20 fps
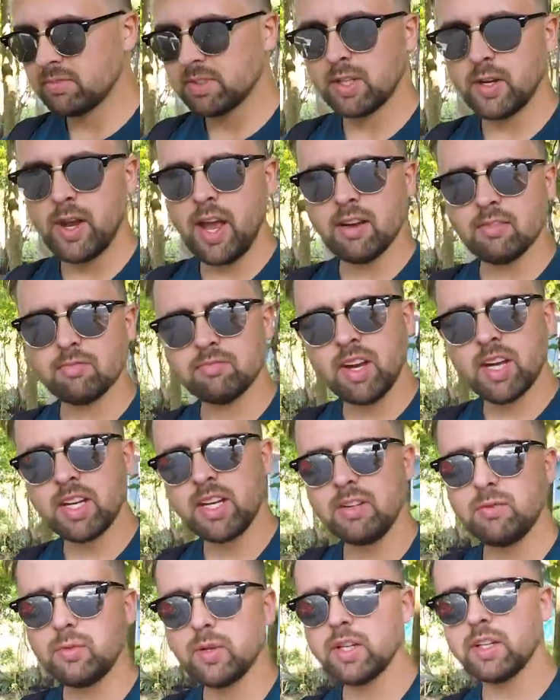So yeah, I
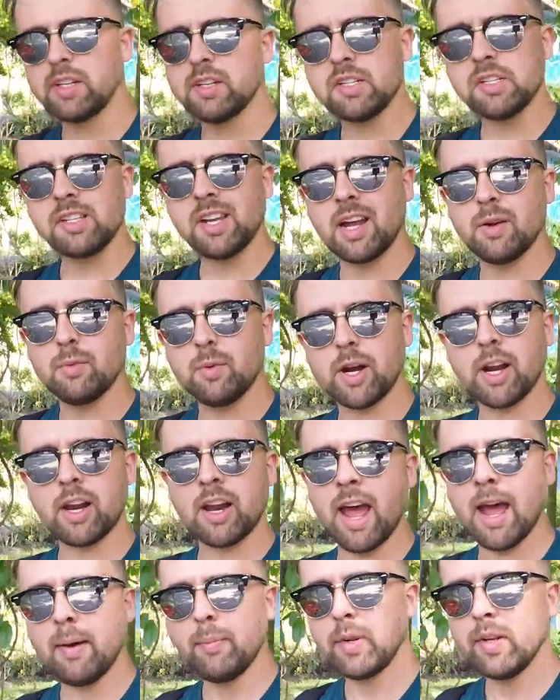didn't really understand what had
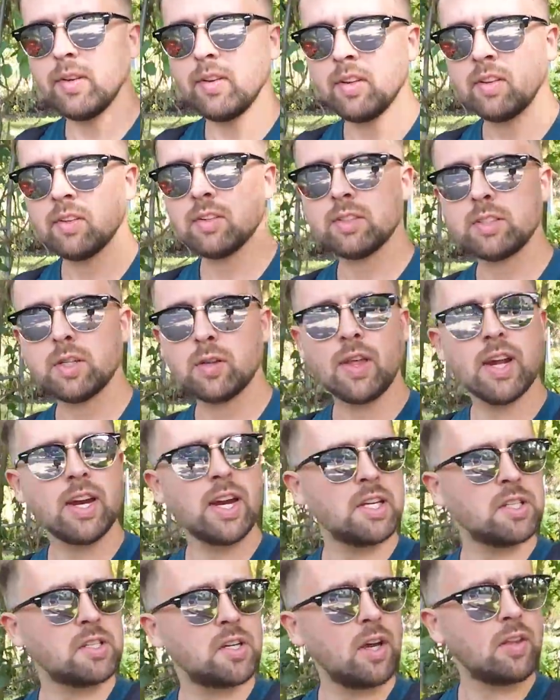happened. So then I
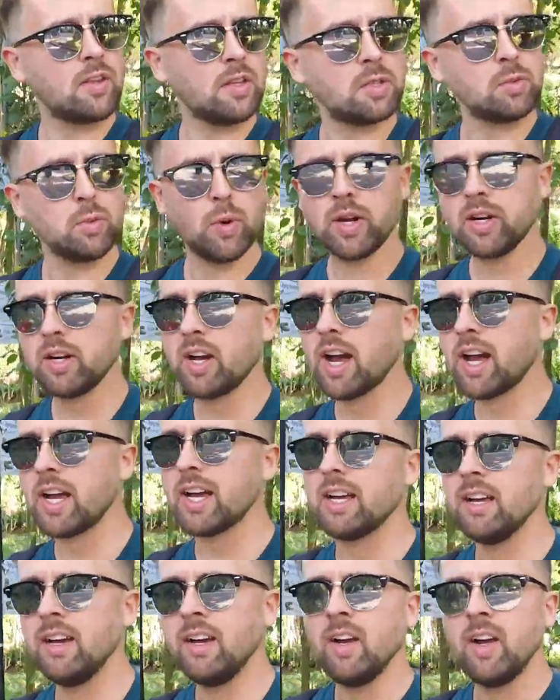saw this one guy
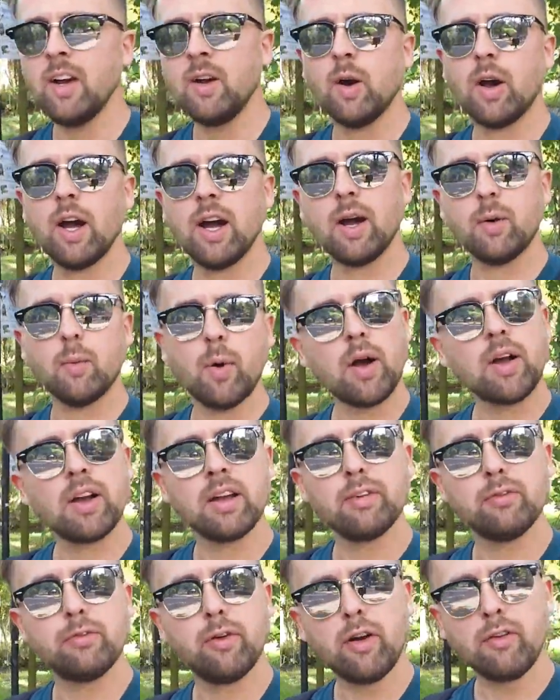walking
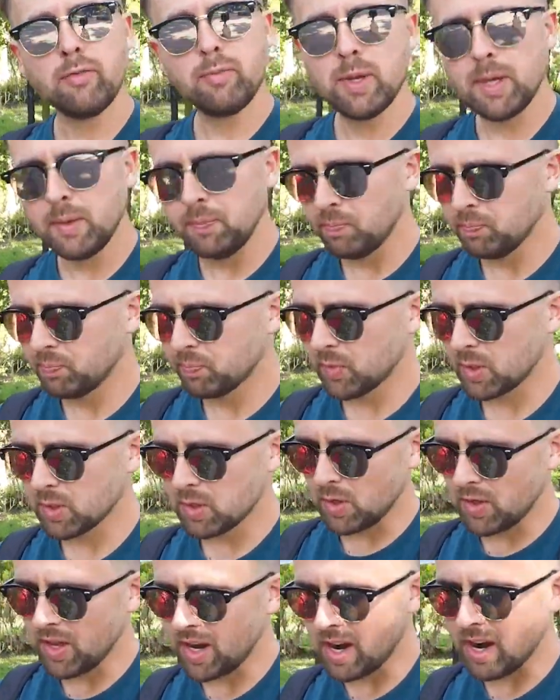in front of me.
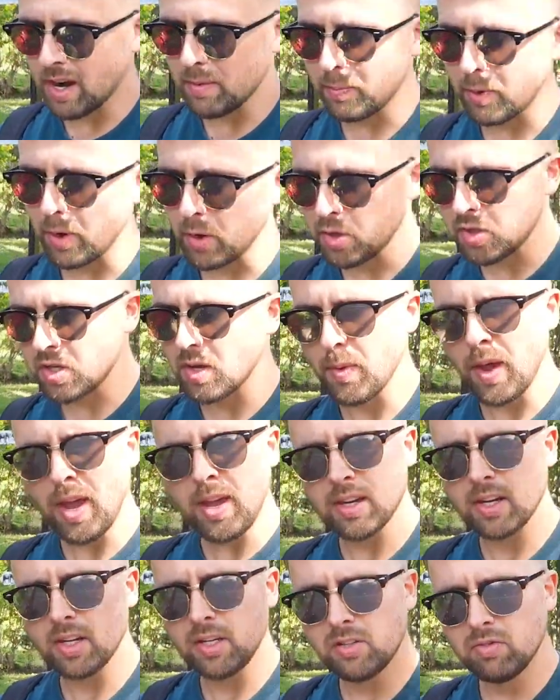So then I approached him.
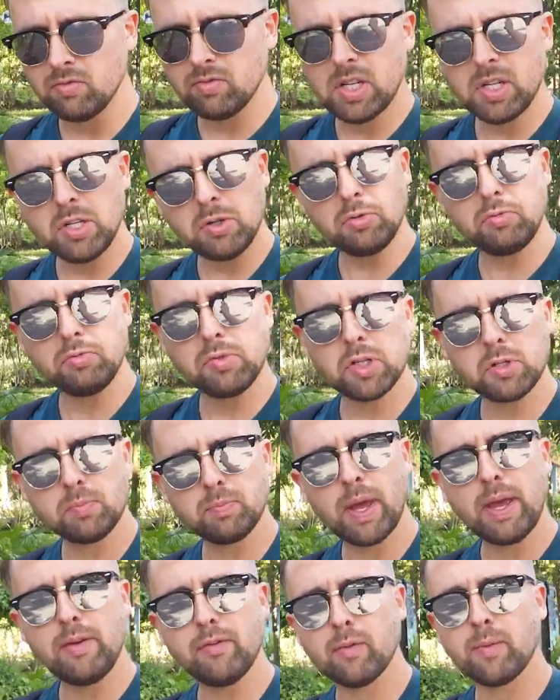"Hey, did you just
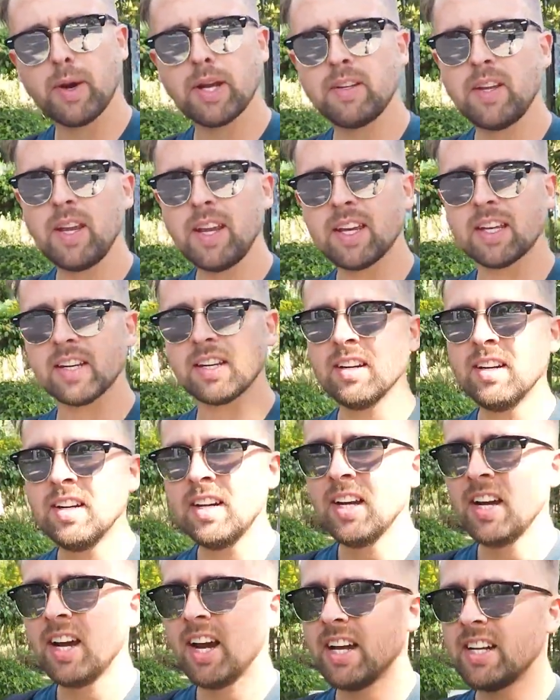pay for my ticket?"
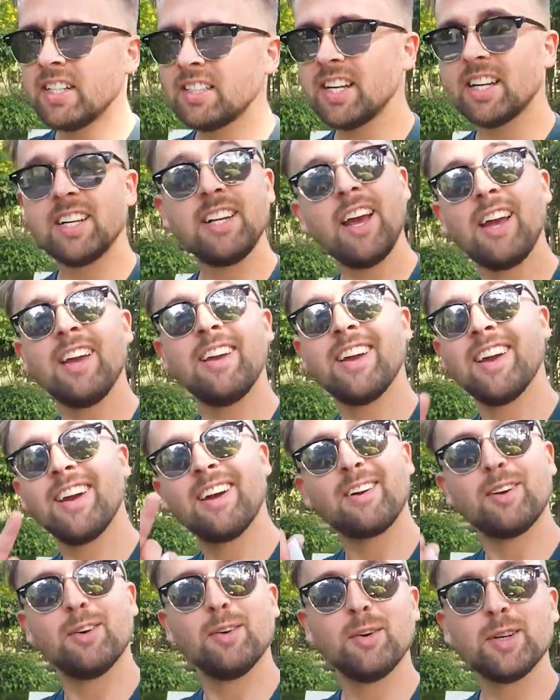And he said, yeah,
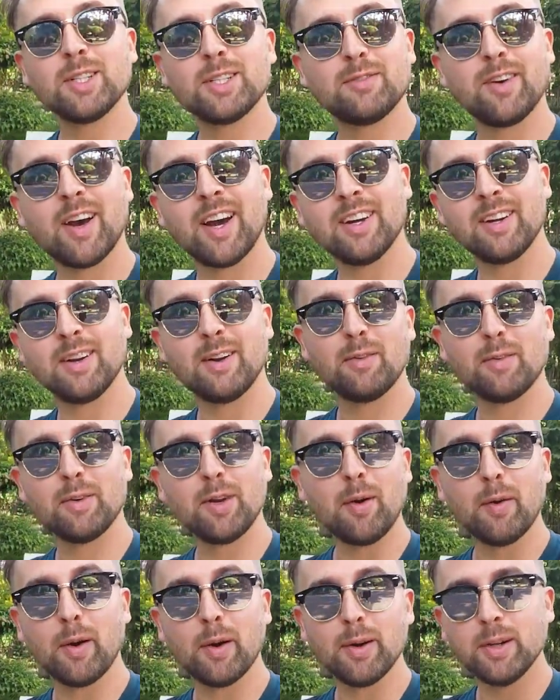cool, it's fine,
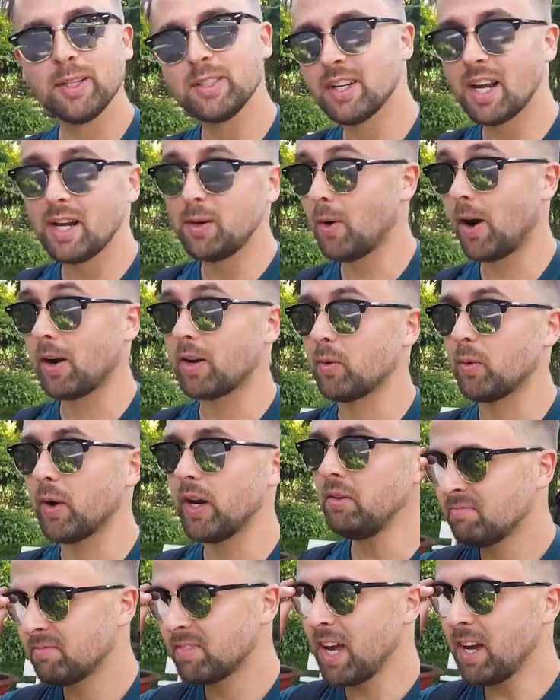no worries. And he walked
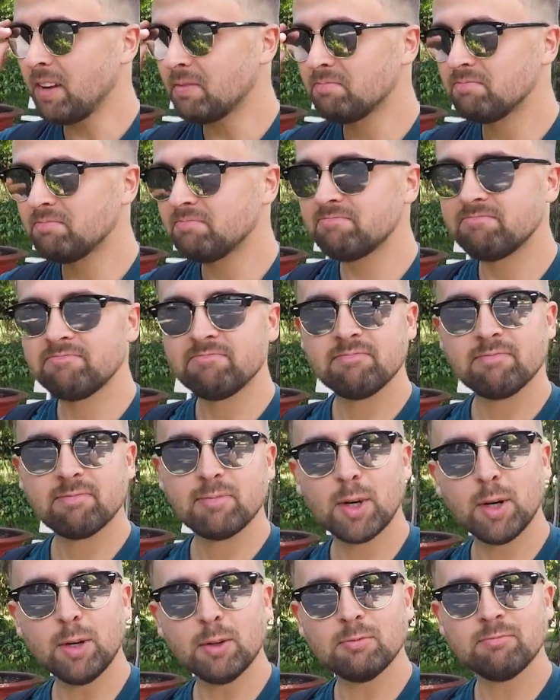away. Yeah,
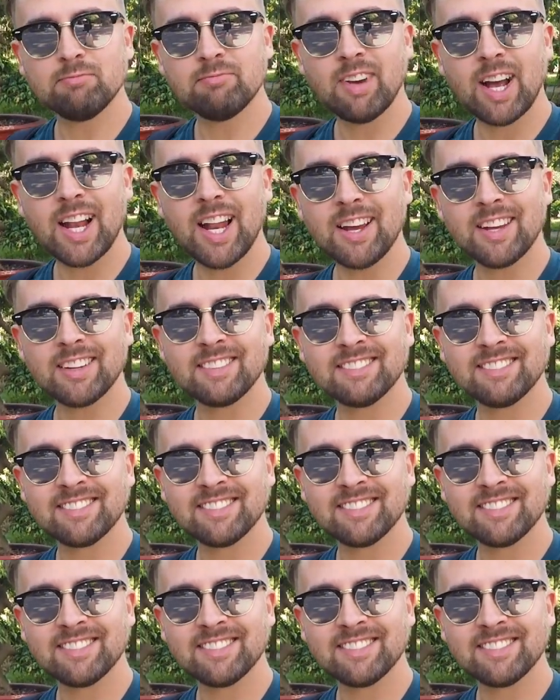cool, I like it.